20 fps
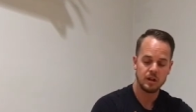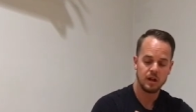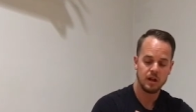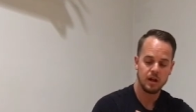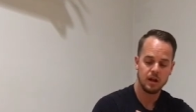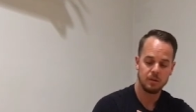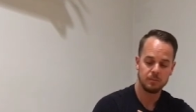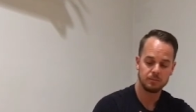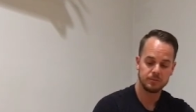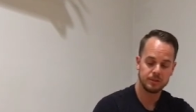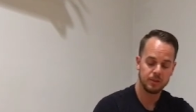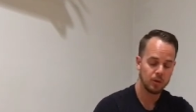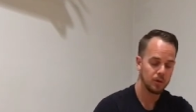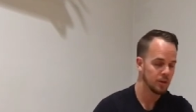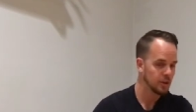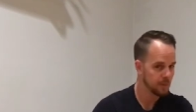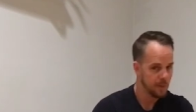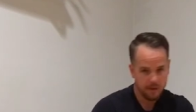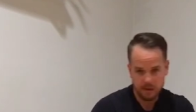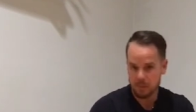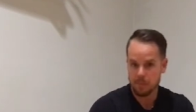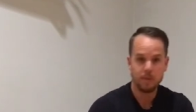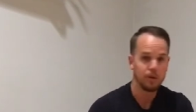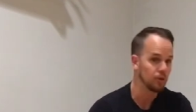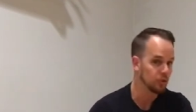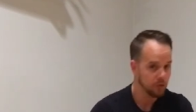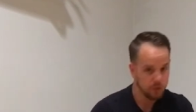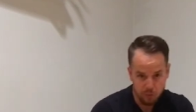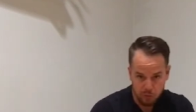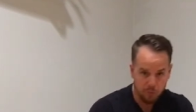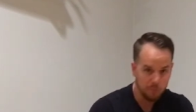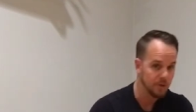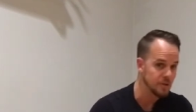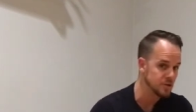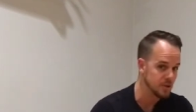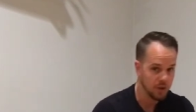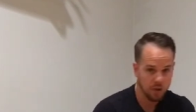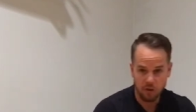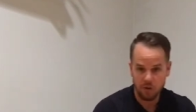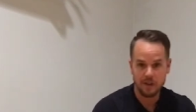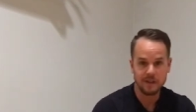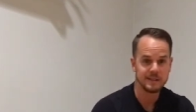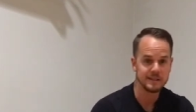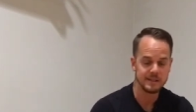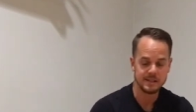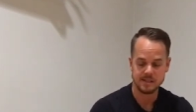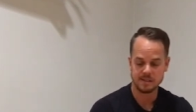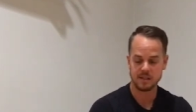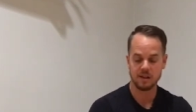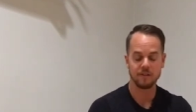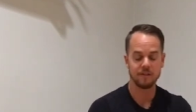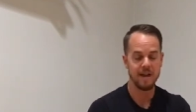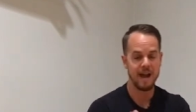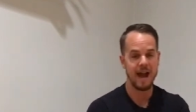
Um, don't expect to be able to do a bunch of crazy stuff